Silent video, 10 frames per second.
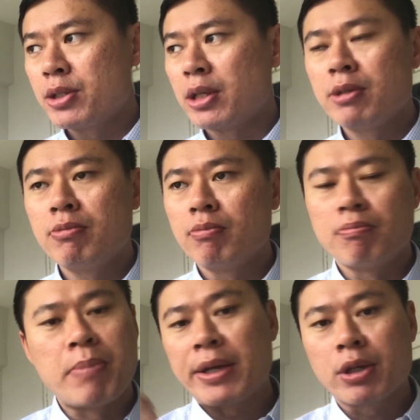sudden
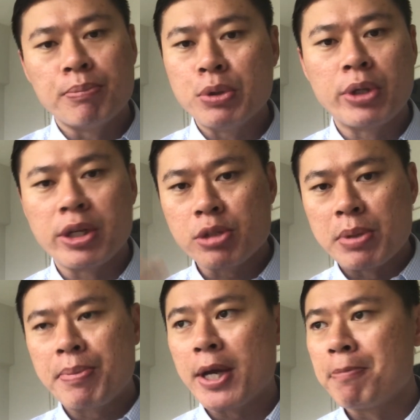medical bill that needs to
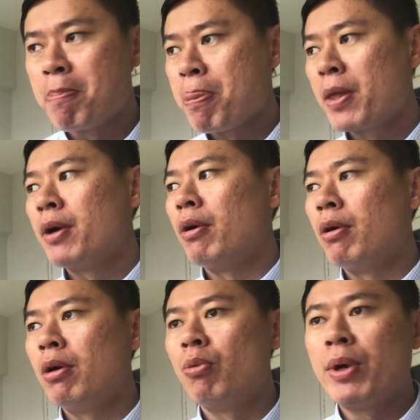be paid,
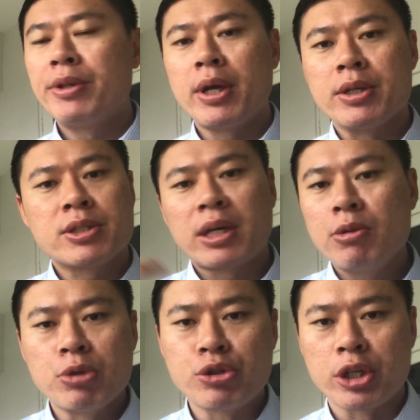or when there is
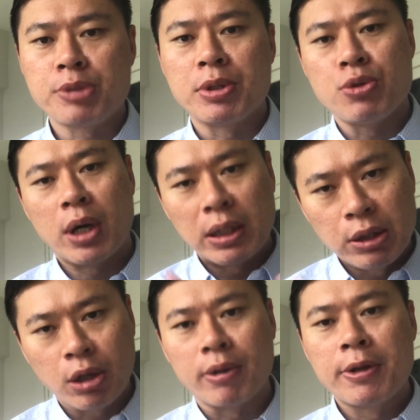sudden retrenchment, you are a
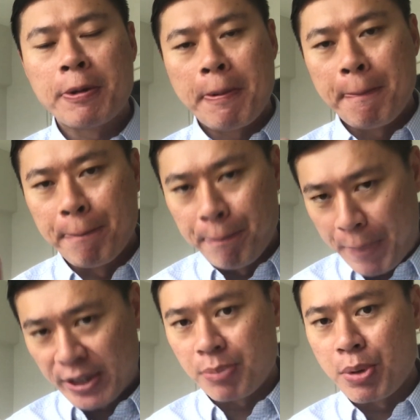lot
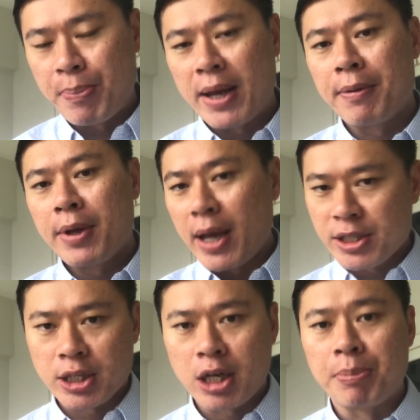better prepared
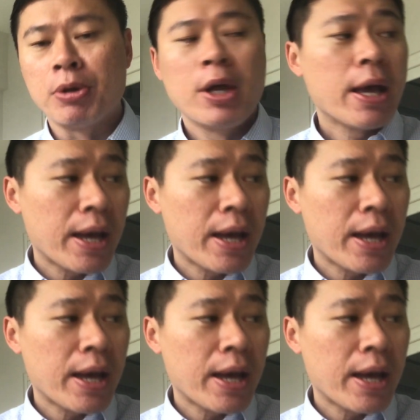as a couple.